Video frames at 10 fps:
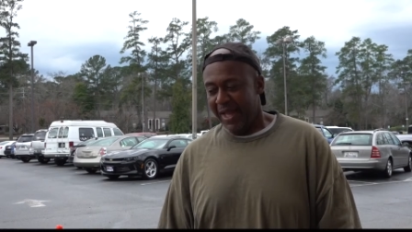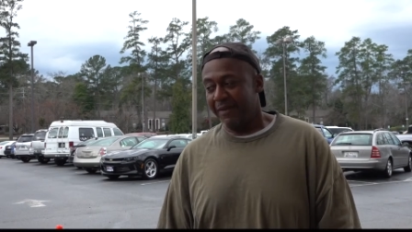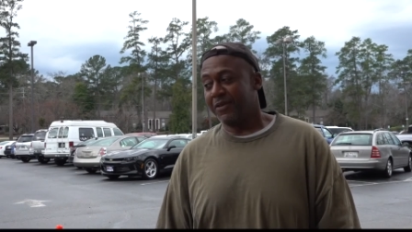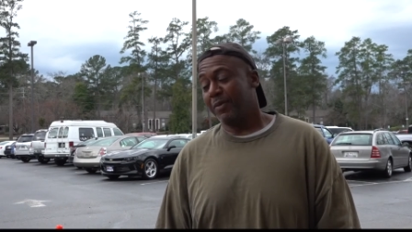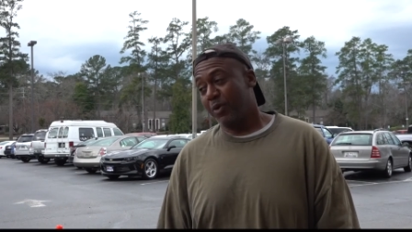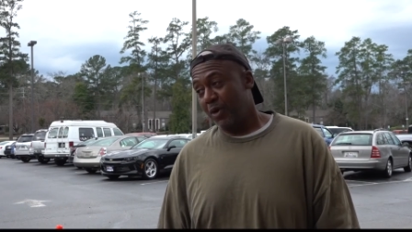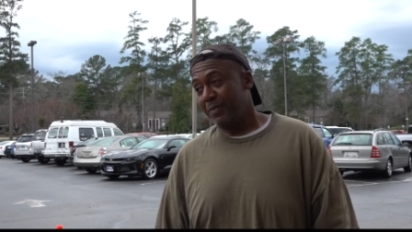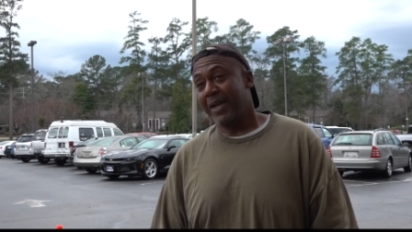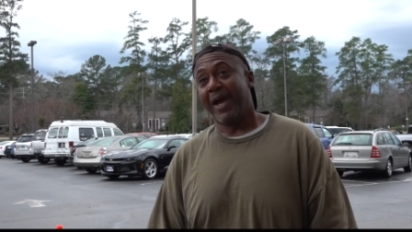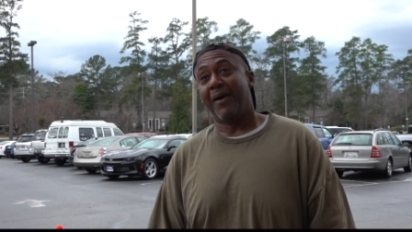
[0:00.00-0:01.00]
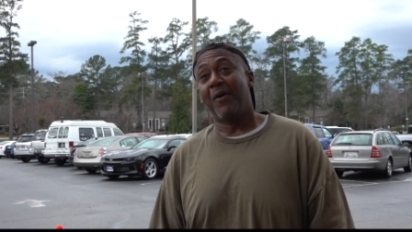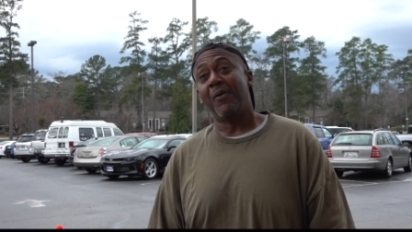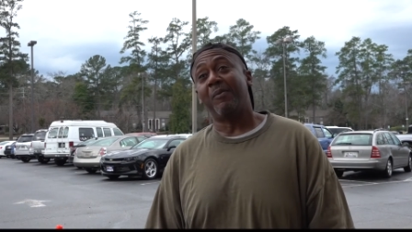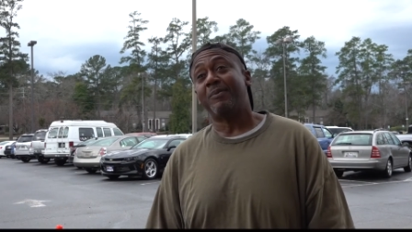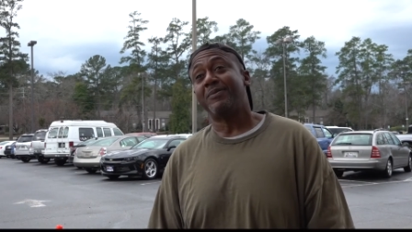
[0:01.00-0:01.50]
I have some equipment at
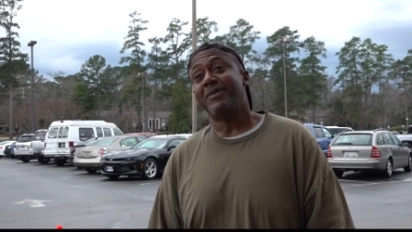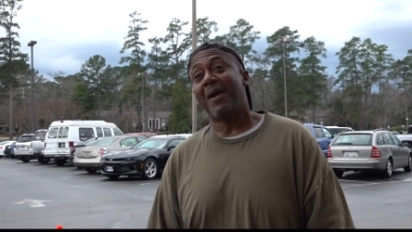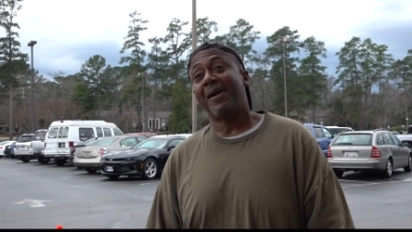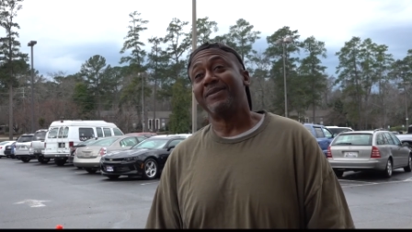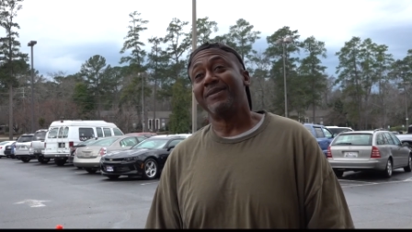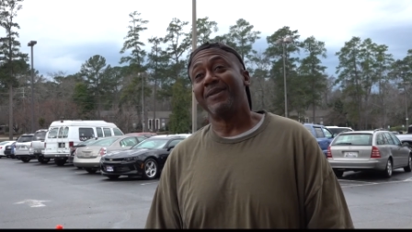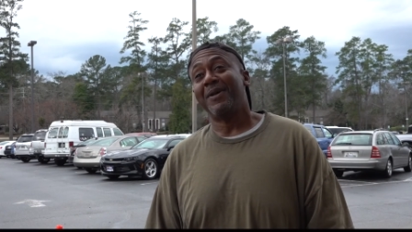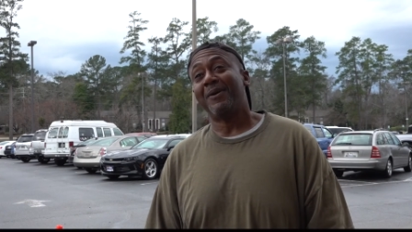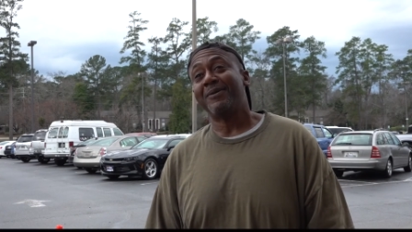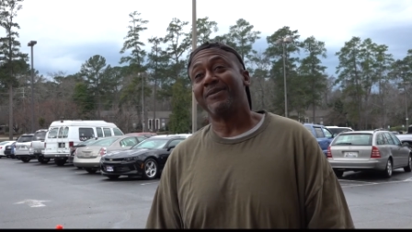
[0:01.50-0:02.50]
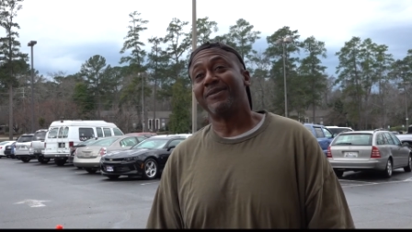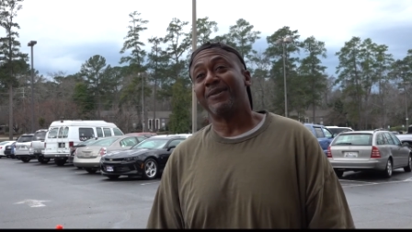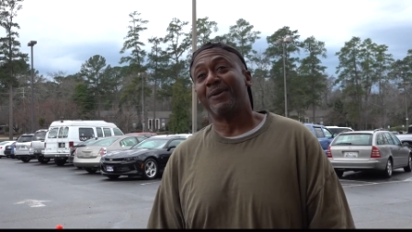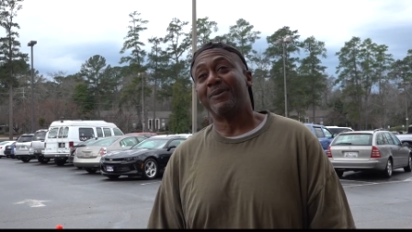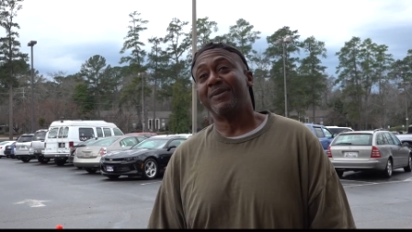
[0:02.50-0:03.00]
home, you know,
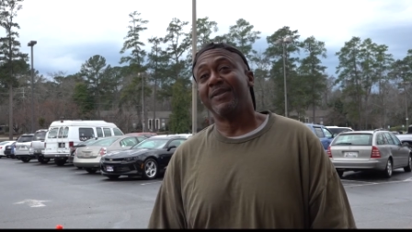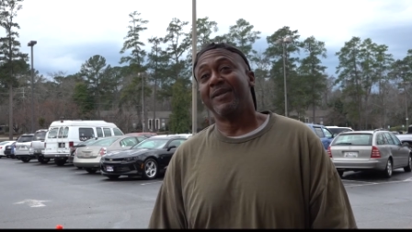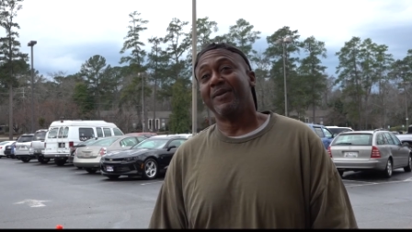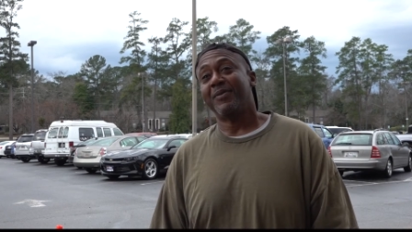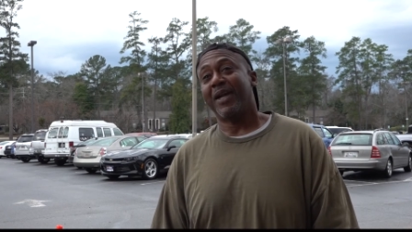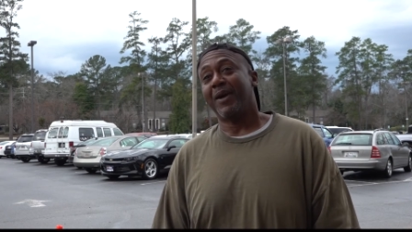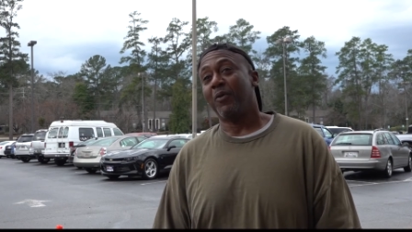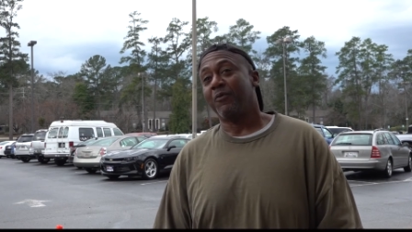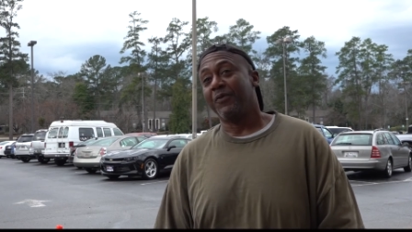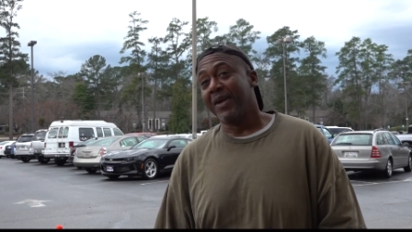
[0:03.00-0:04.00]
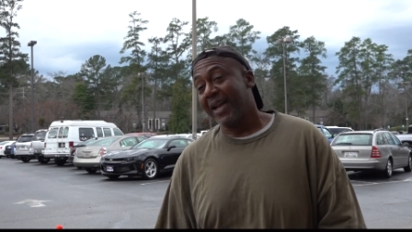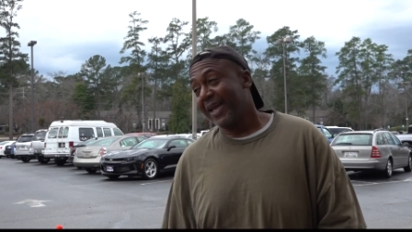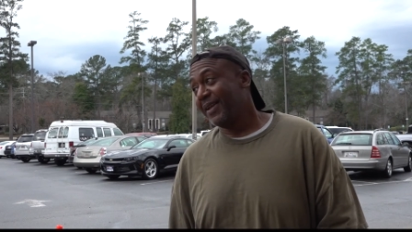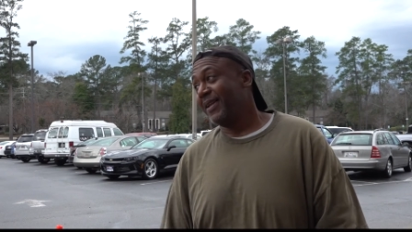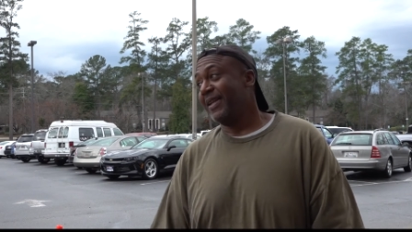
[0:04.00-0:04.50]
so when I don't
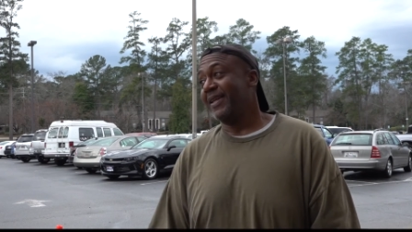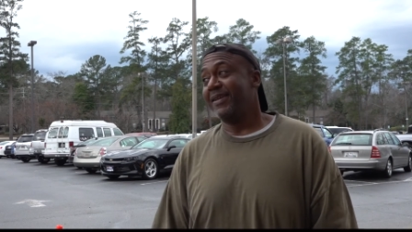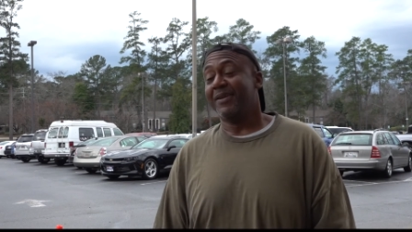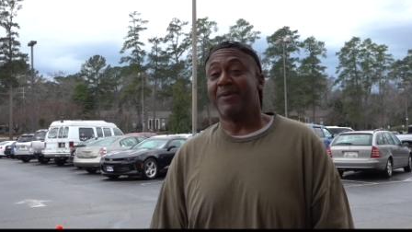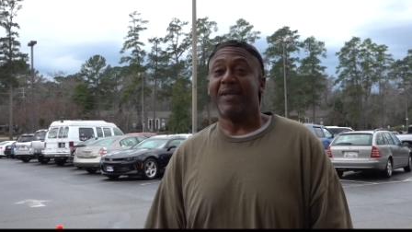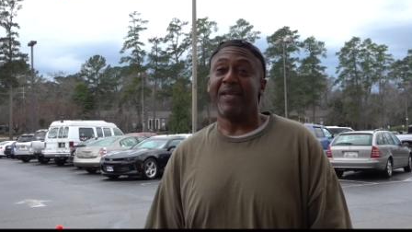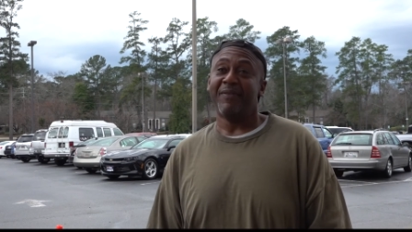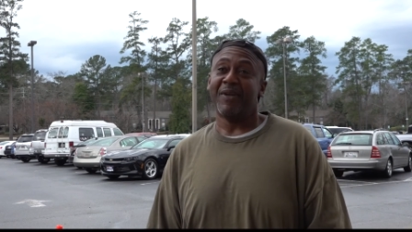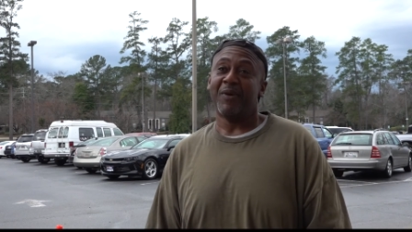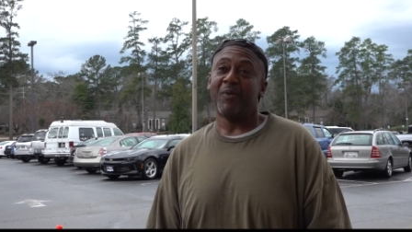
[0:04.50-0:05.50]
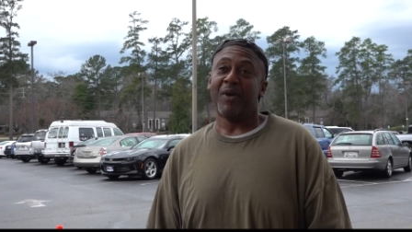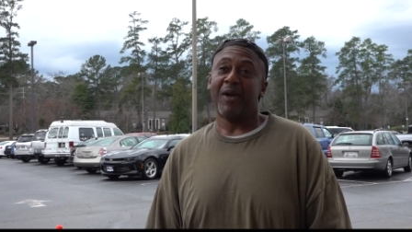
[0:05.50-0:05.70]
feel like, you know, leaving or